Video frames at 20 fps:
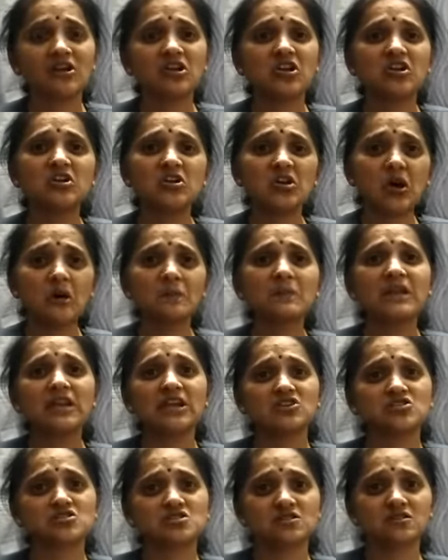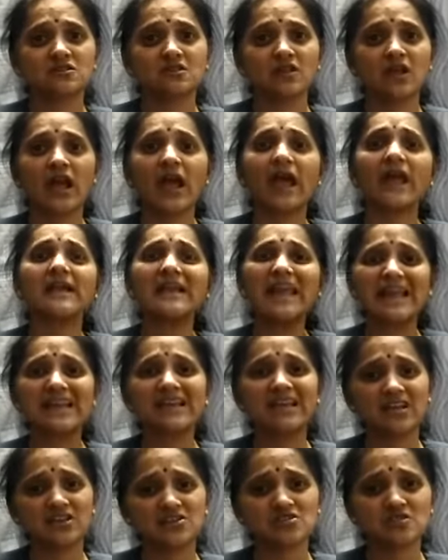determination and
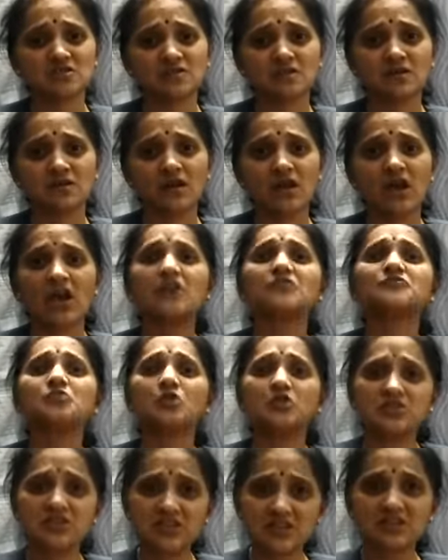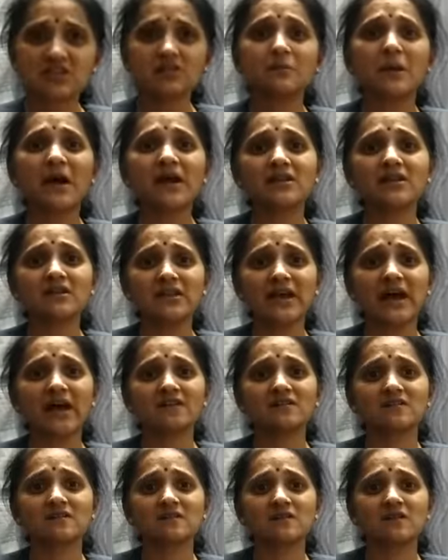delegation. If you're determined
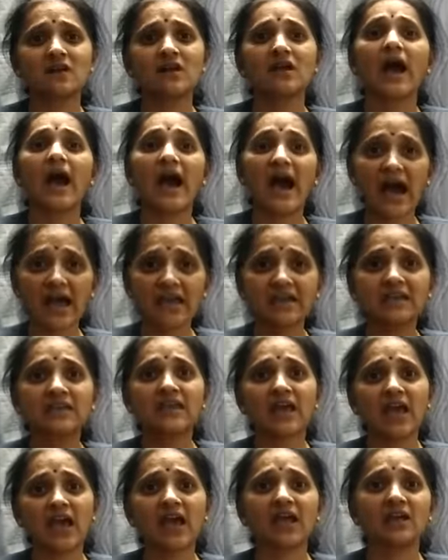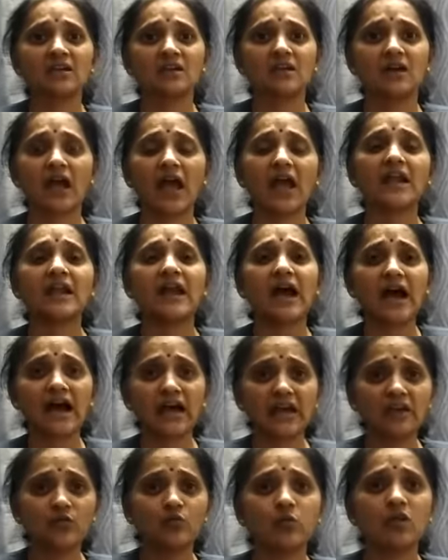that I can and
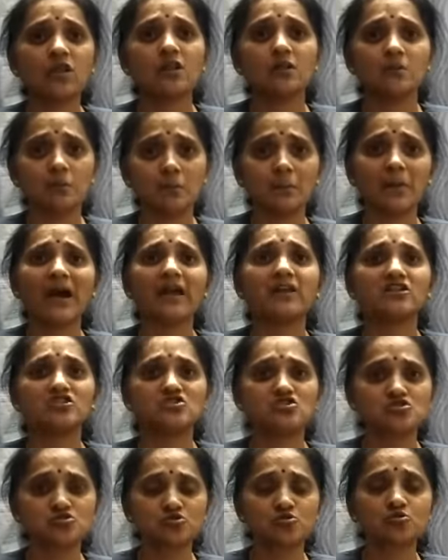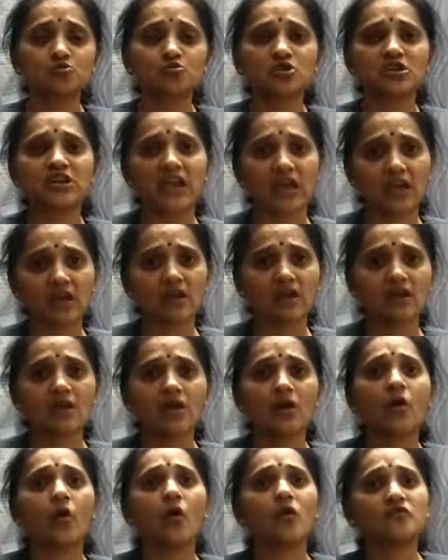I will manage through the day
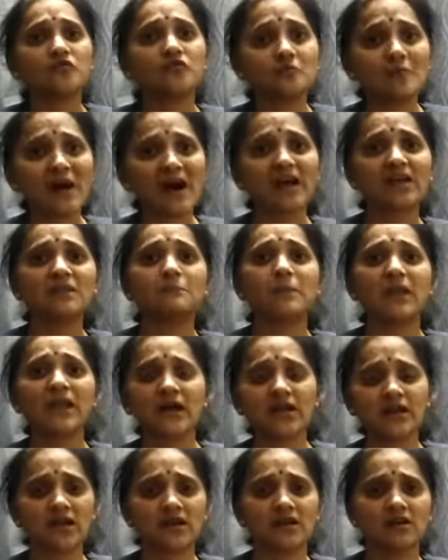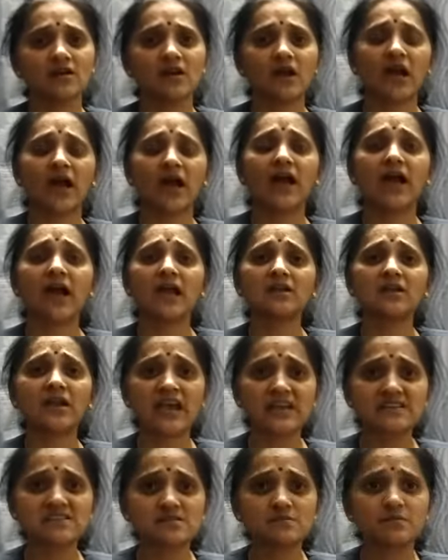of my planning and
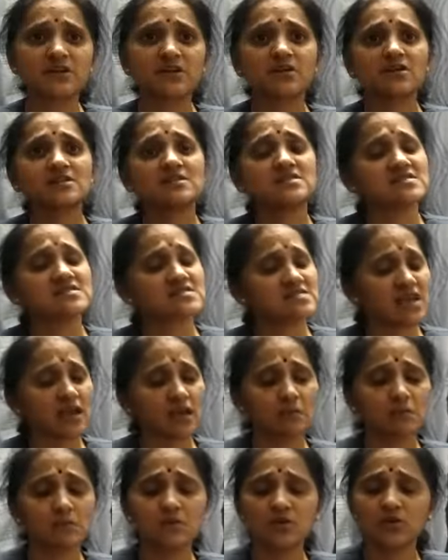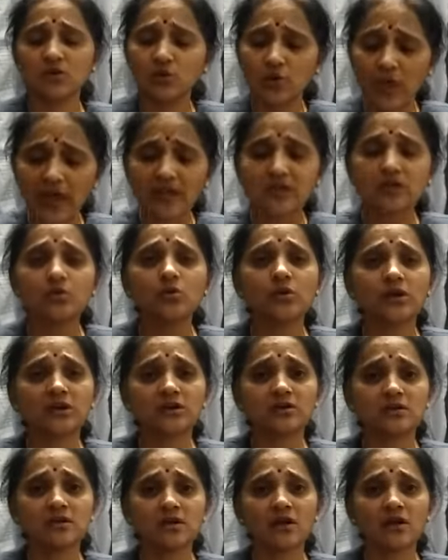exhibit scene, you can do it.